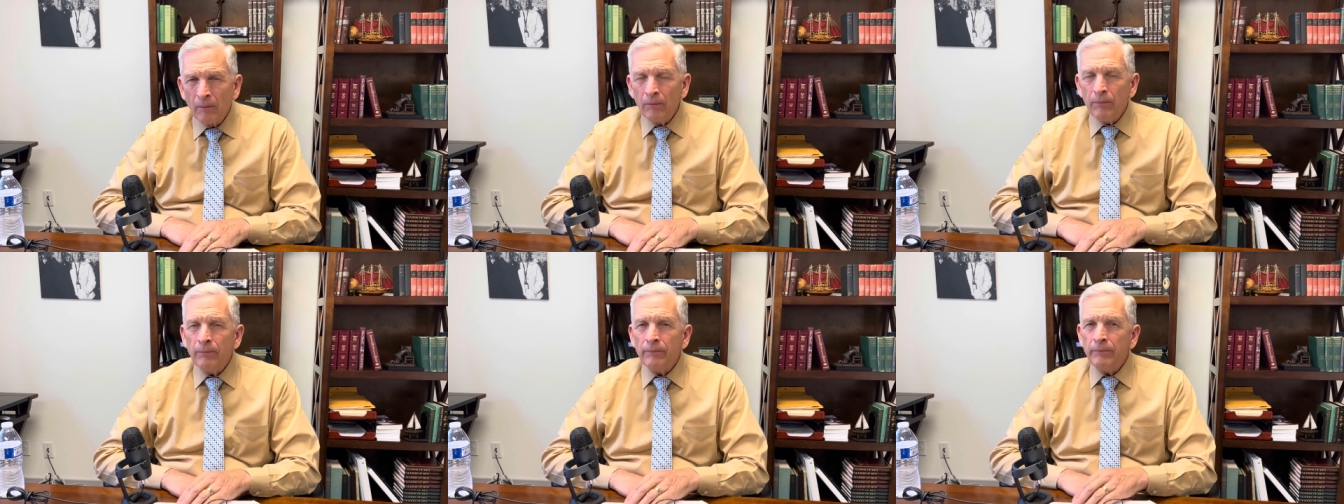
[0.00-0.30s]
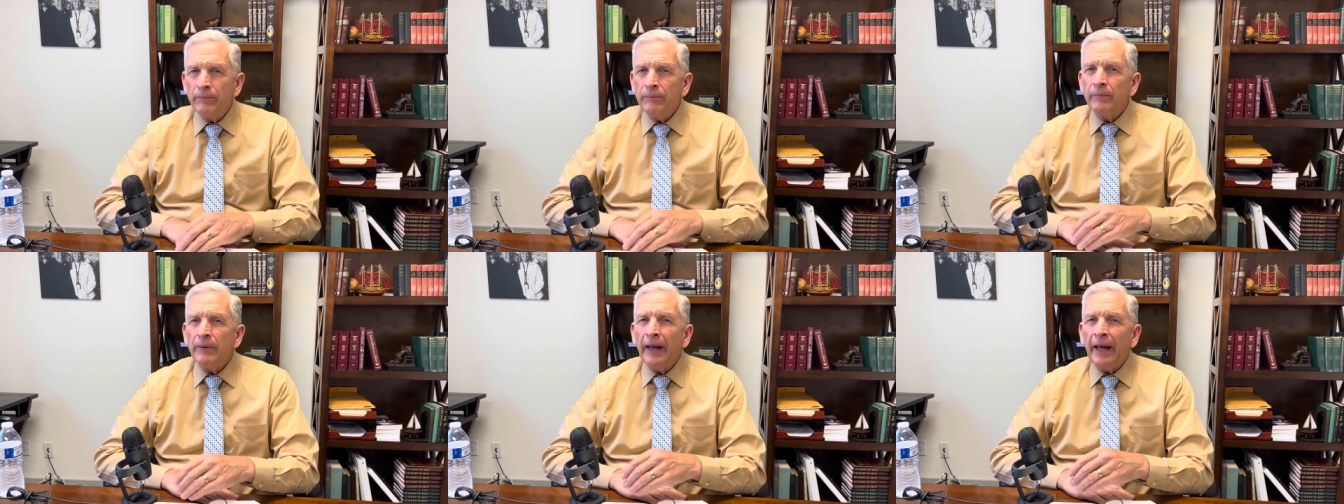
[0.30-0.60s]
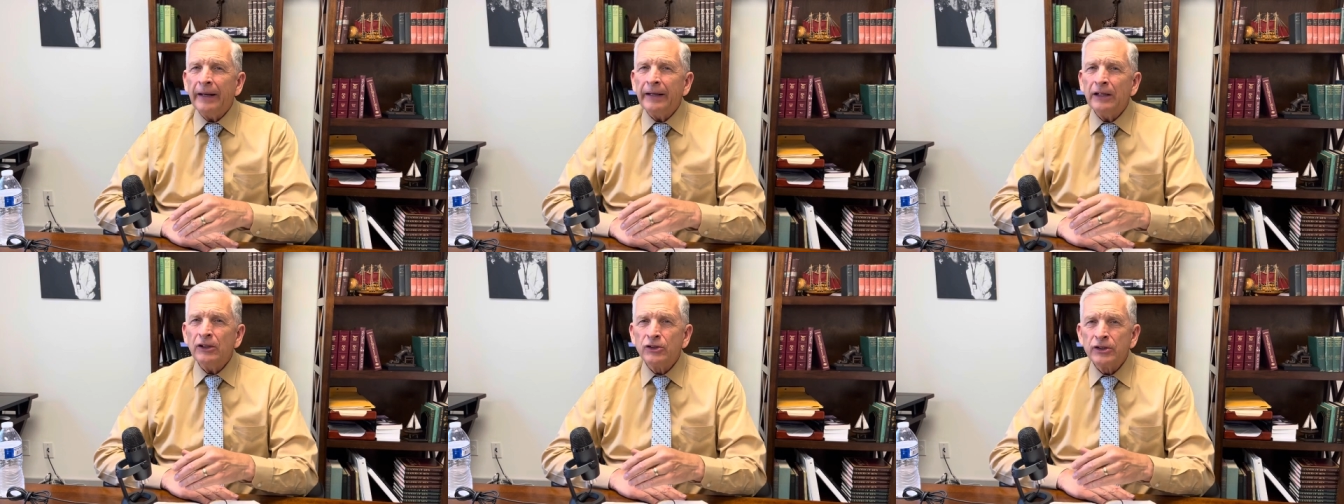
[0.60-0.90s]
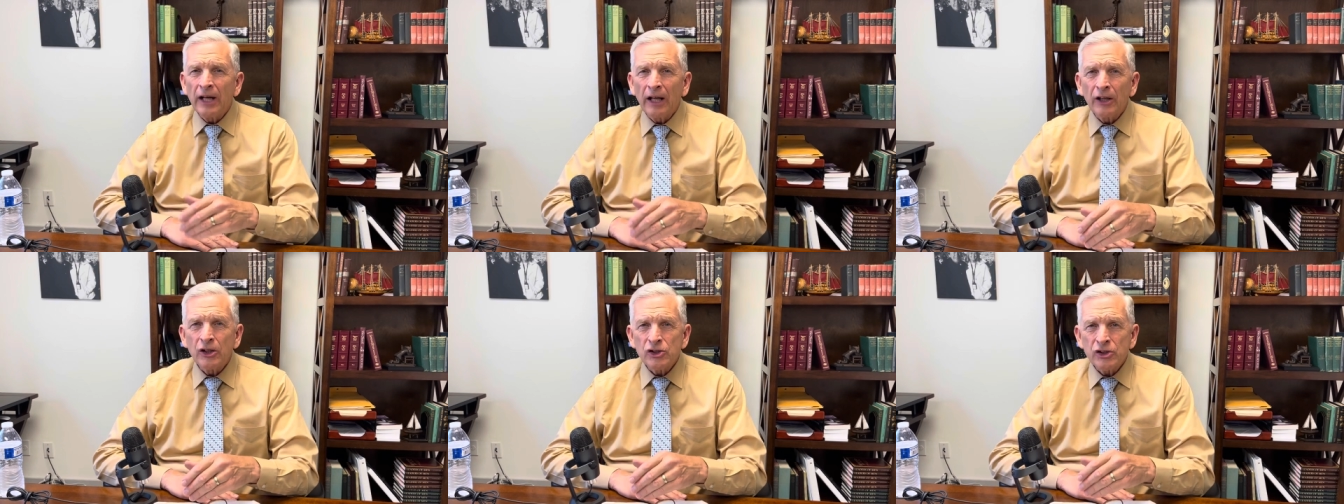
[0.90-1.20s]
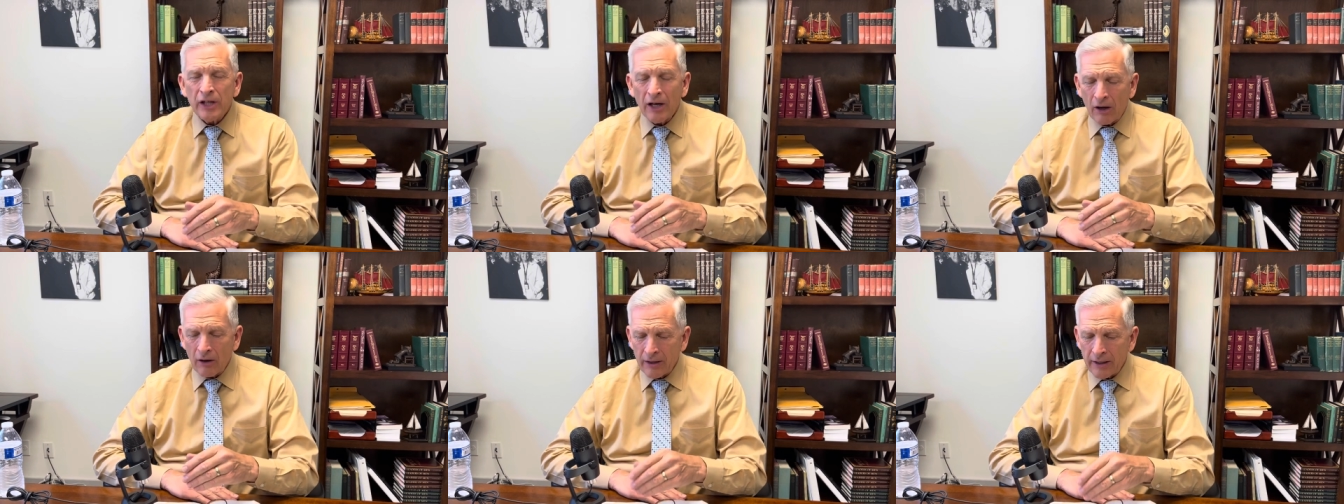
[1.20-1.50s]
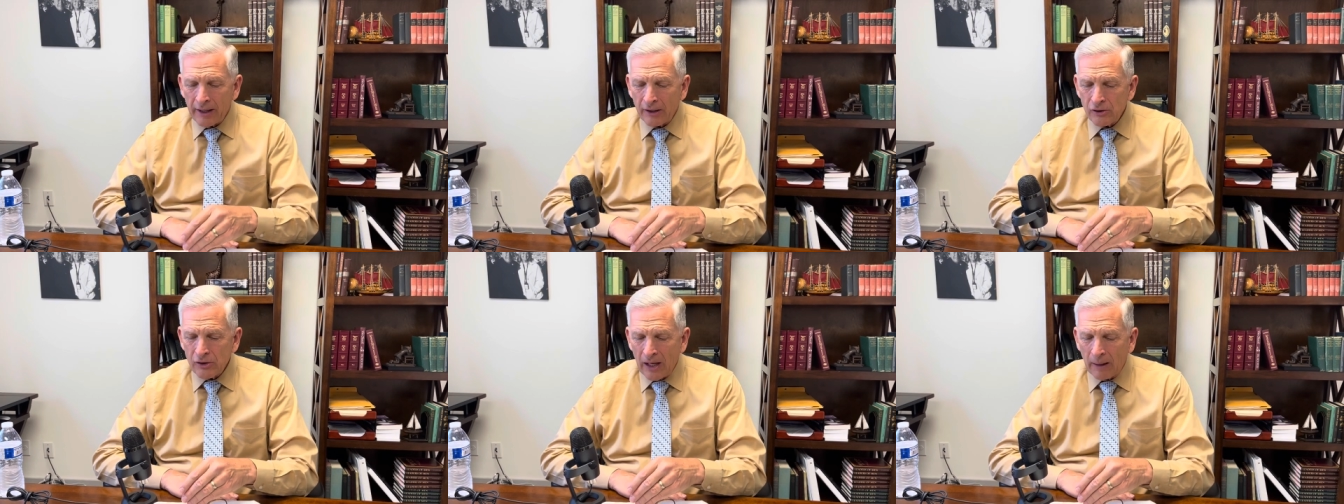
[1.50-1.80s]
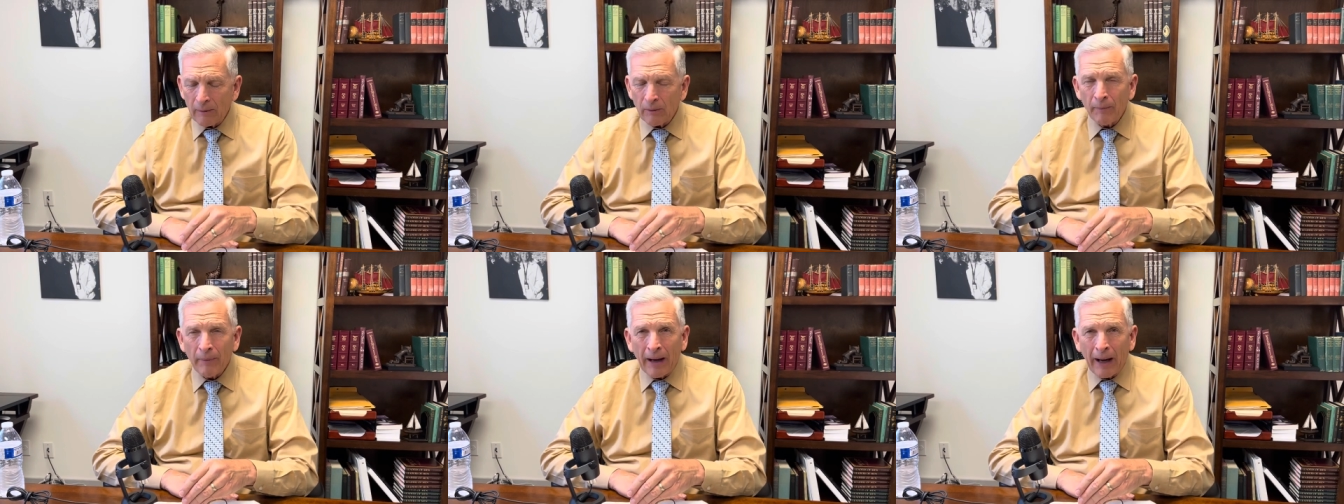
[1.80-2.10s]
and he'd tell us that our King
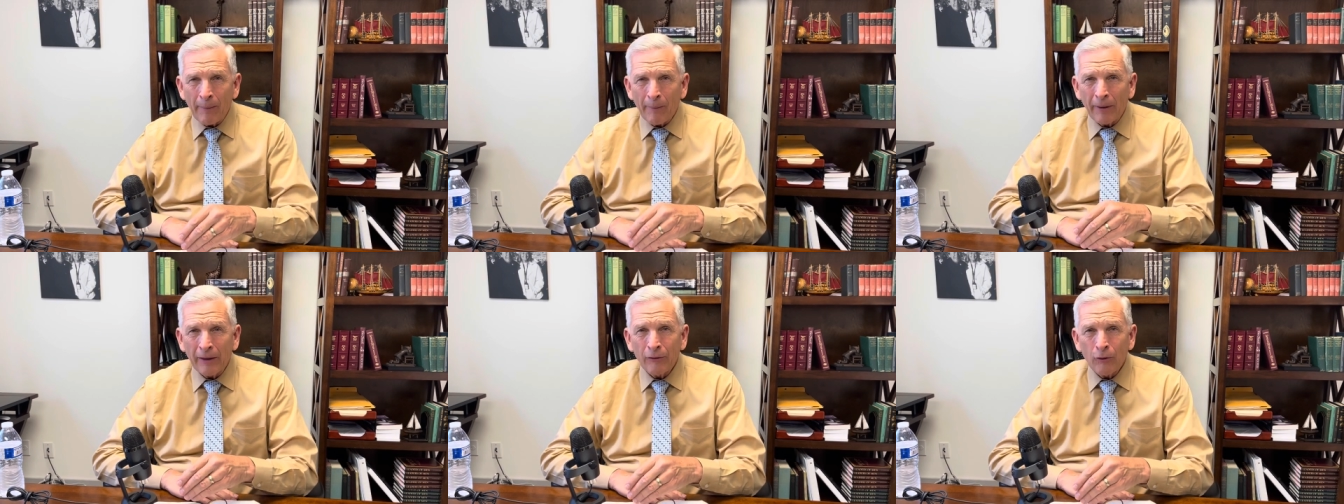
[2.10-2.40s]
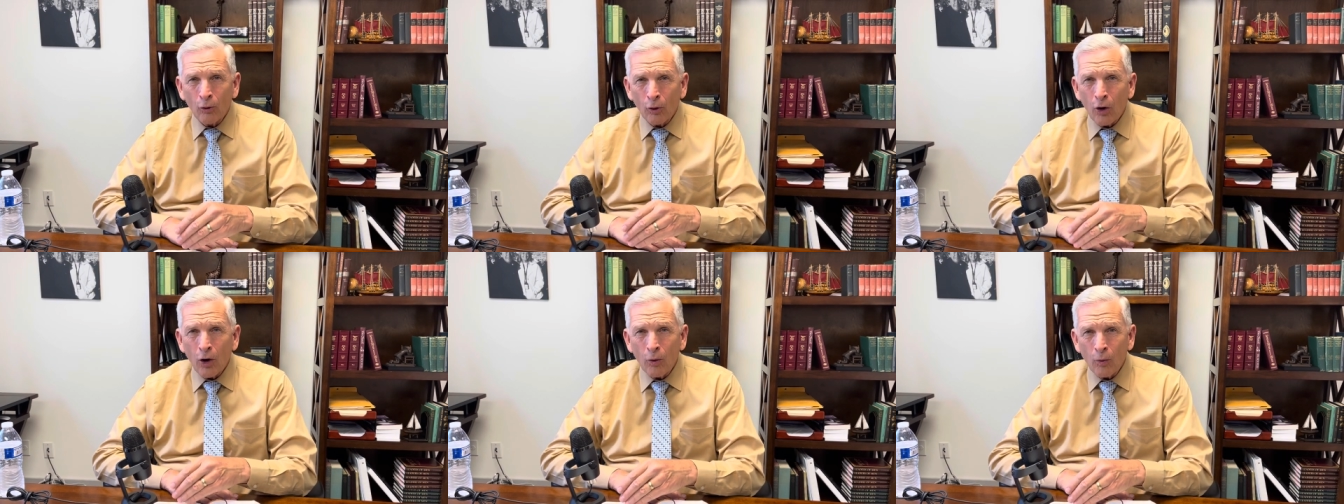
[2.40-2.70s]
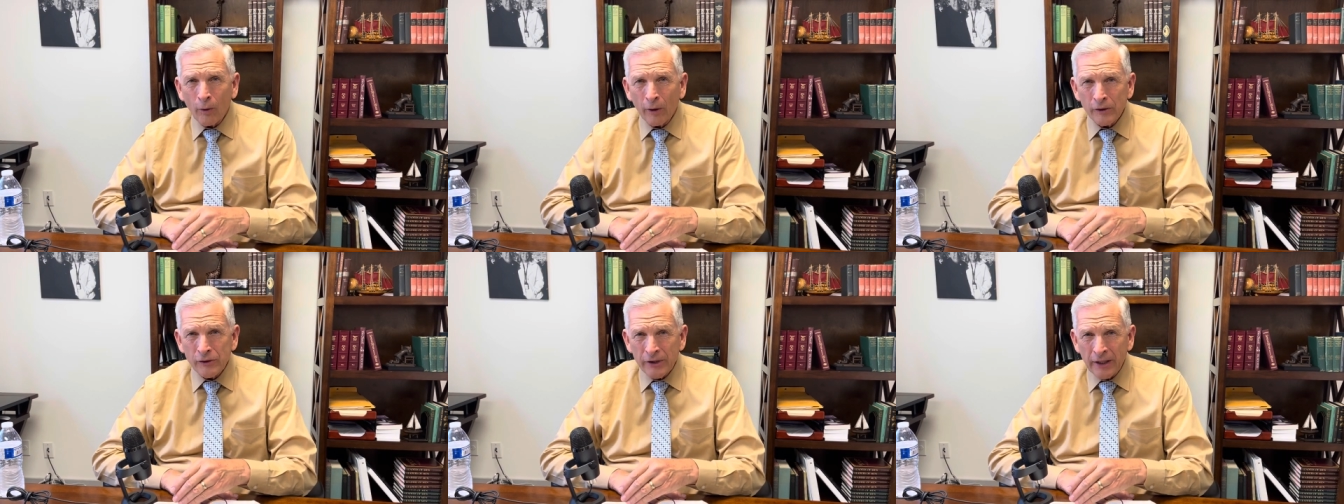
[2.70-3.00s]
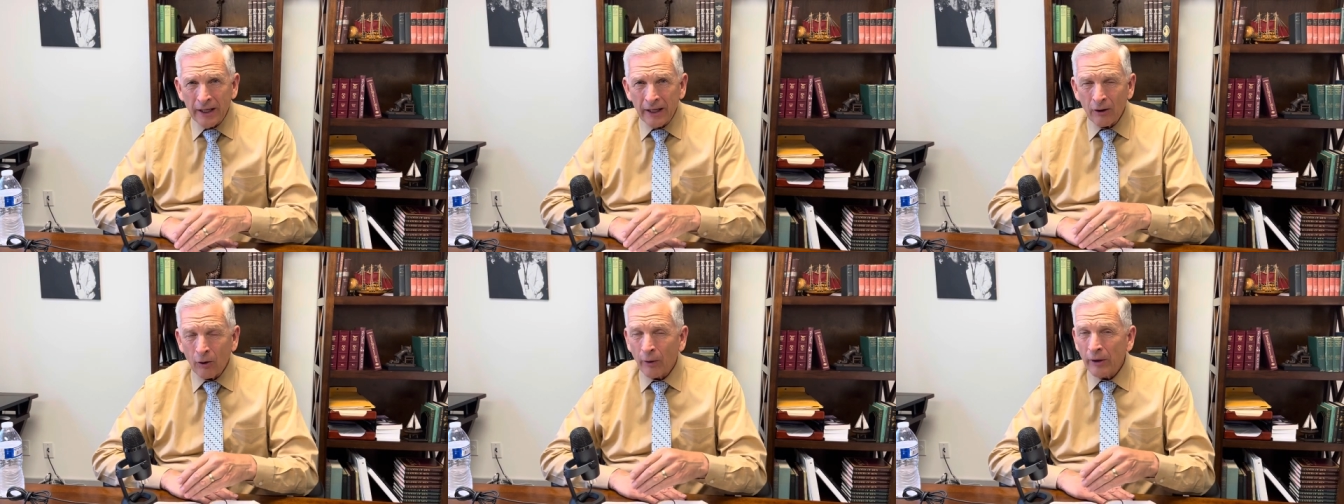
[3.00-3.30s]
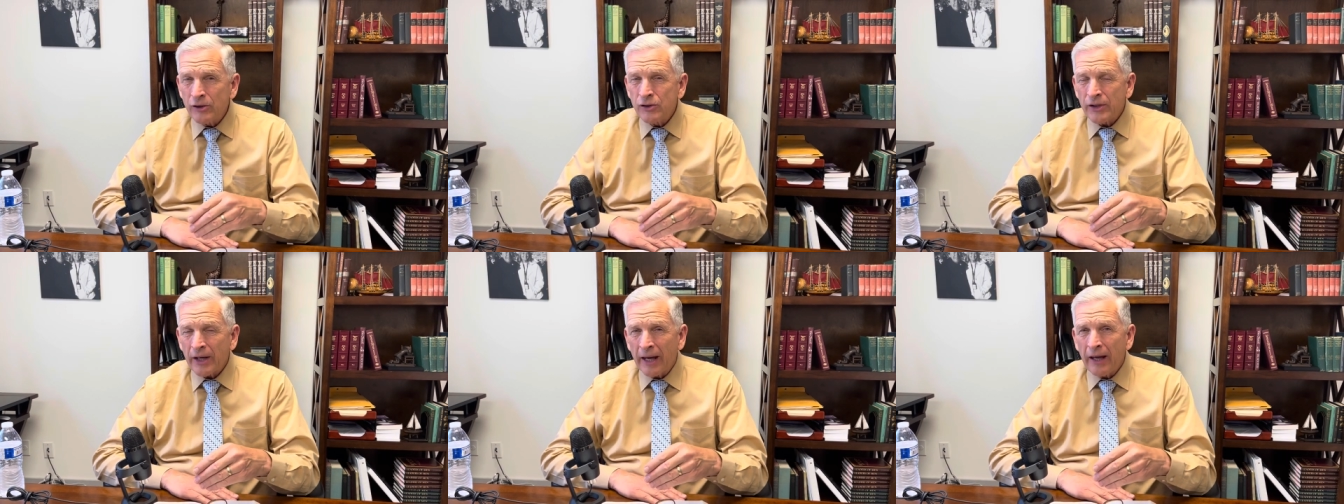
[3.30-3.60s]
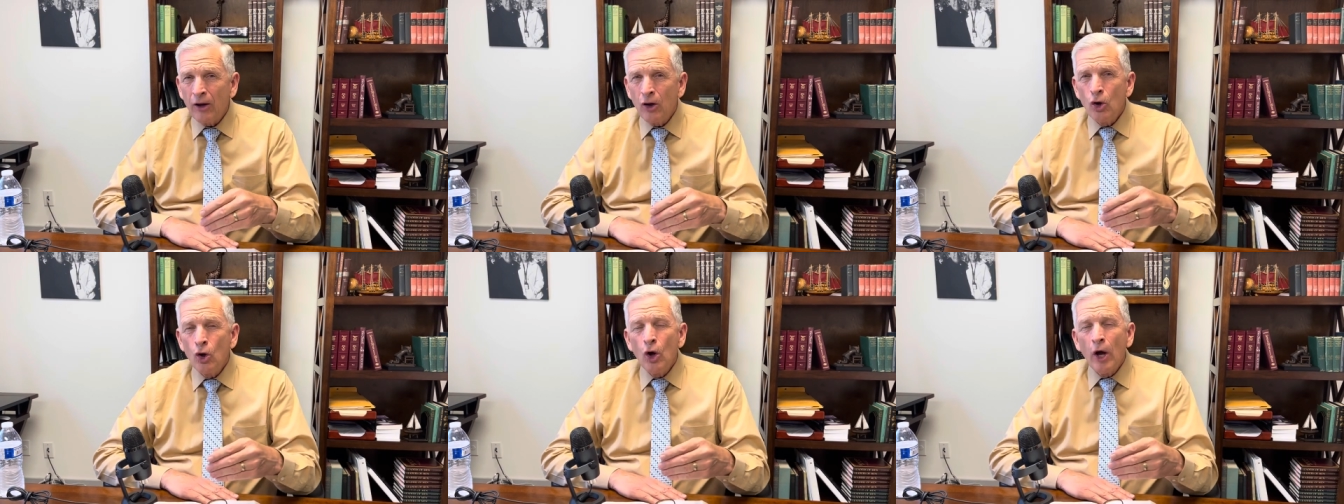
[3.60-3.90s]
James Bible had the wrong words in it, or he'd say